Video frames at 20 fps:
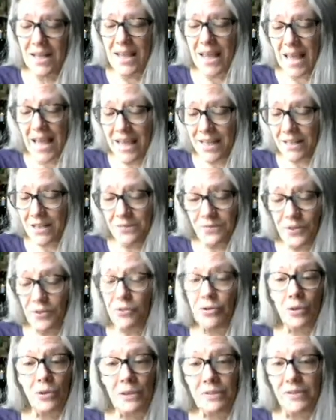And if you
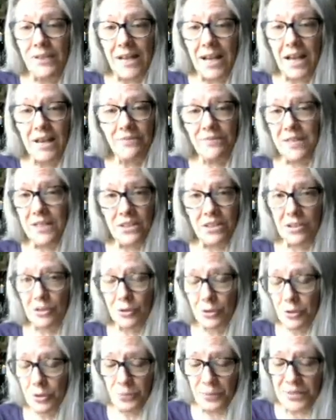don't even have these
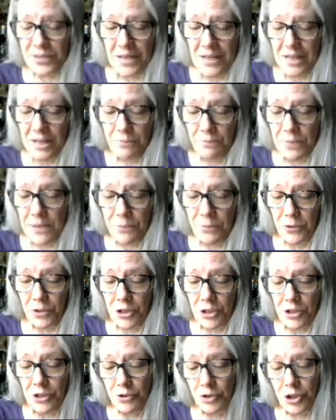loops, people
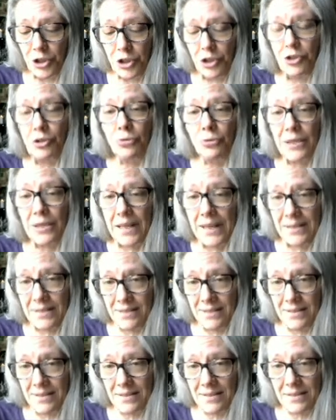can use
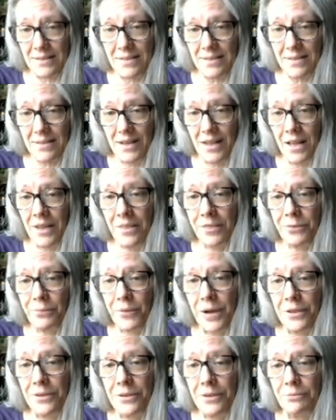shoelaces and
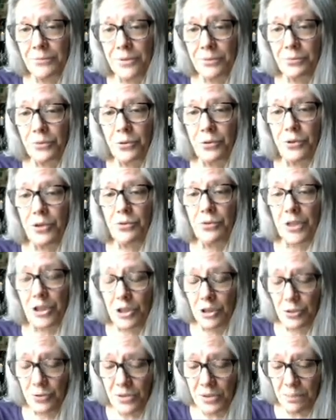thread them through. You
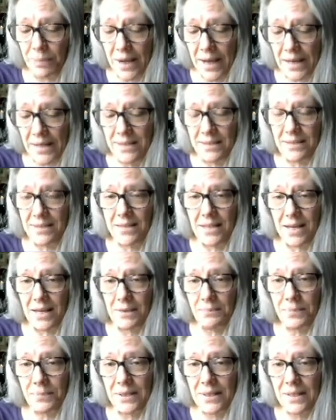can use bias
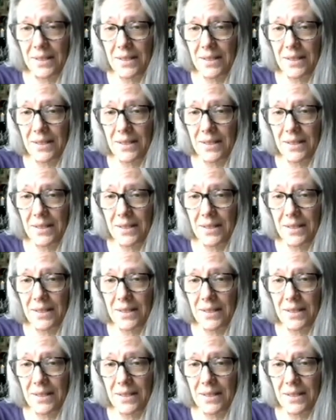tape.